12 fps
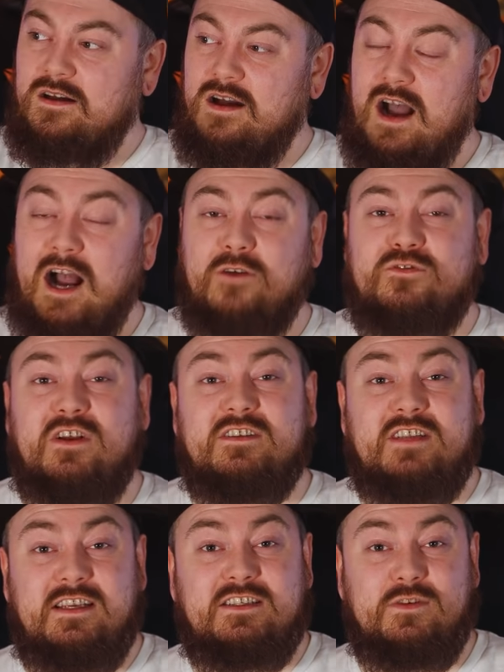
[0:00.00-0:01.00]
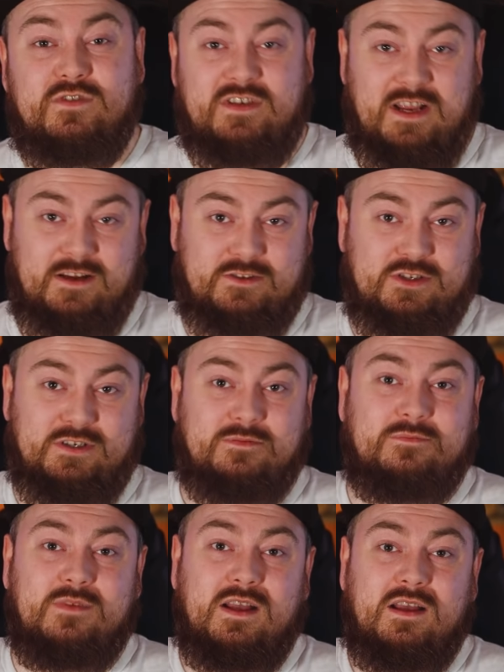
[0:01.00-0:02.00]
After days of searching,
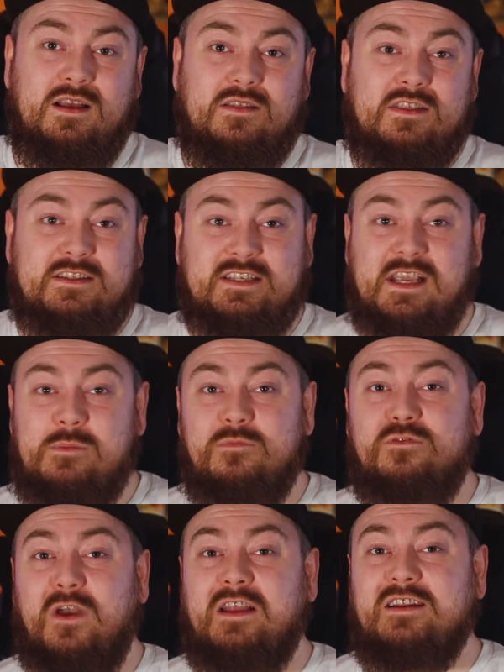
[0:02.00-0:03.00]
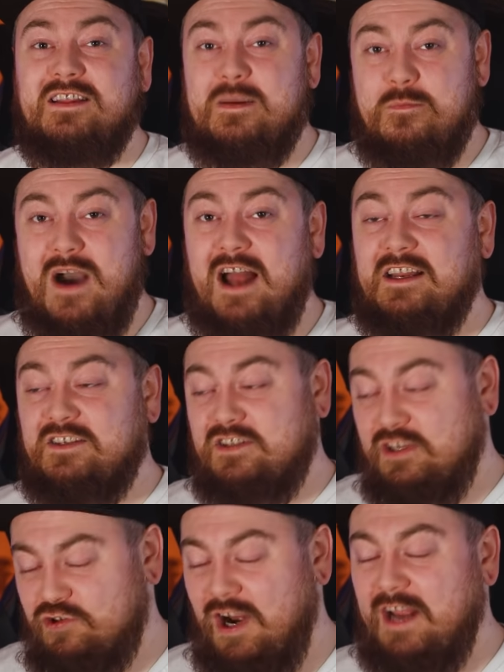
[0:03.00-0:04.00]
the team finally managed to
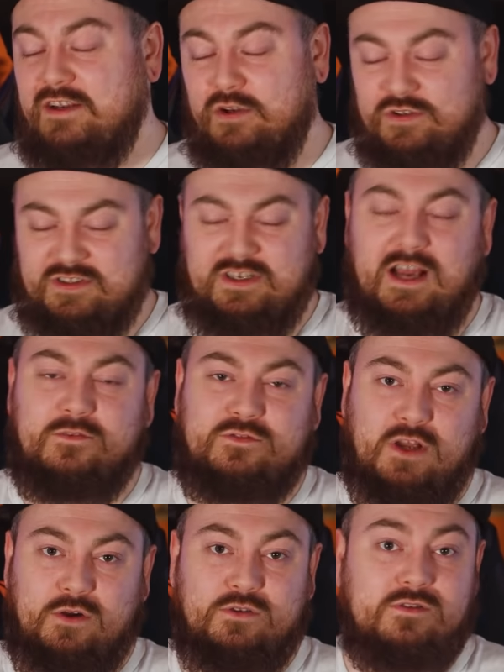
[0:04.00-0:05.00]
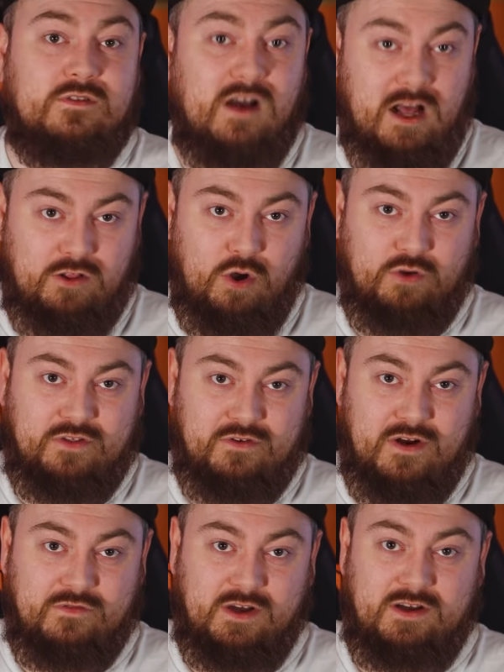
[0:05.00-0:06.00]
track Gustave down along the
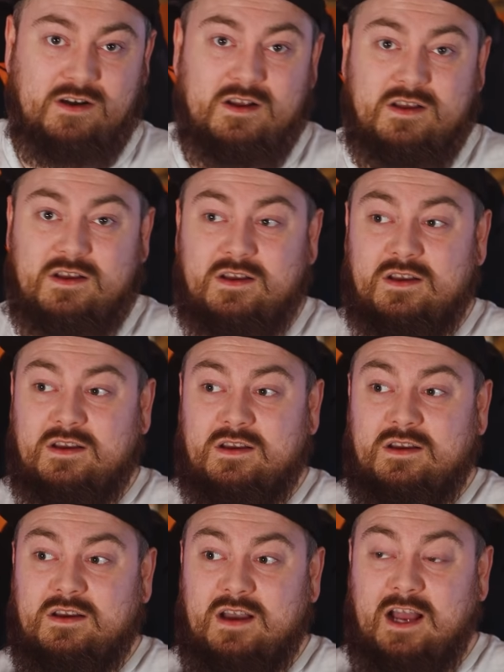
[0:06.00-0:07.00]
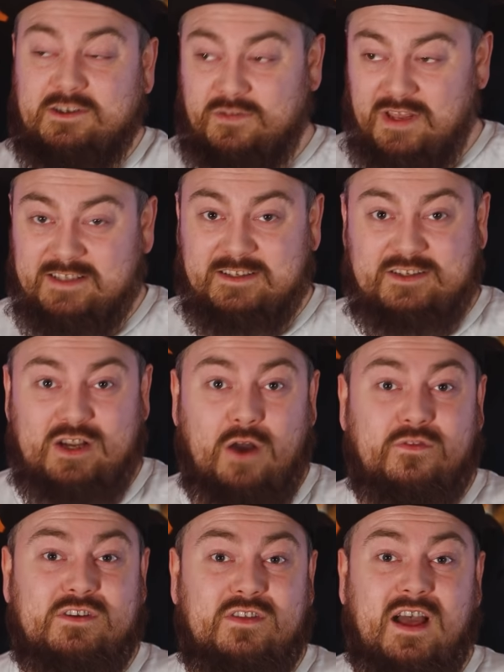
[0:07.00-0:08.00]
river, and they
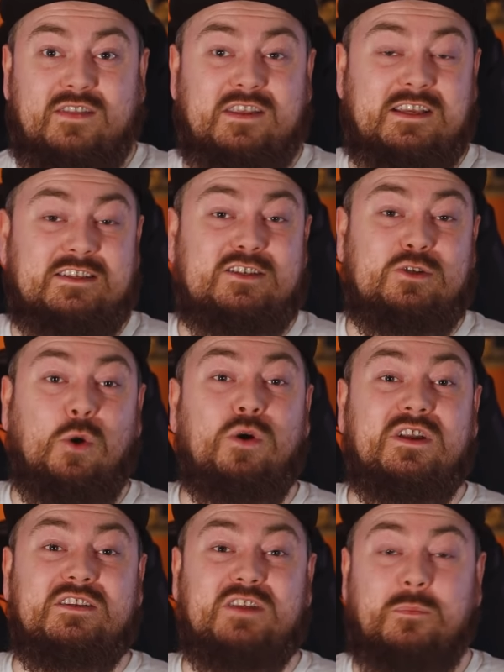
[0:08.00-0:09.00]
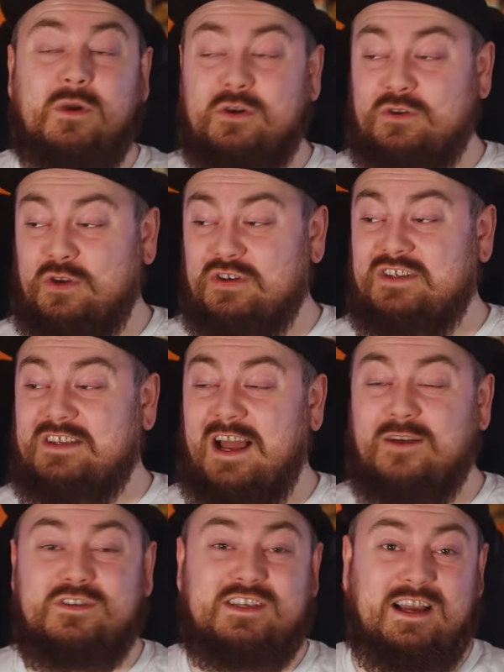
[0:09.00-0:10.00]
discovered that the stories about
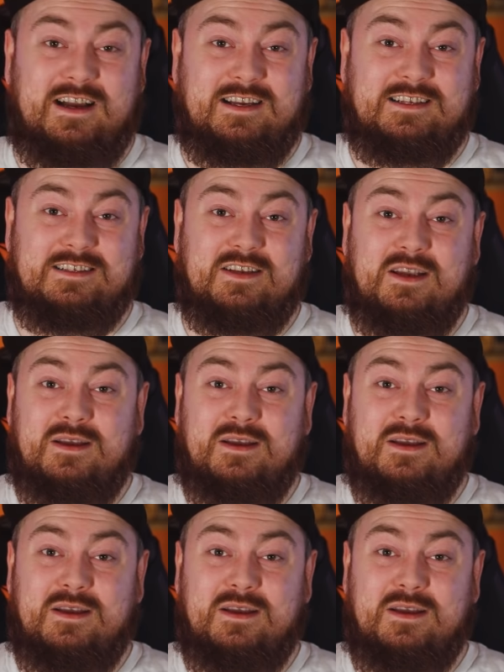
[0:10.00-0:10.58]
Gustave's size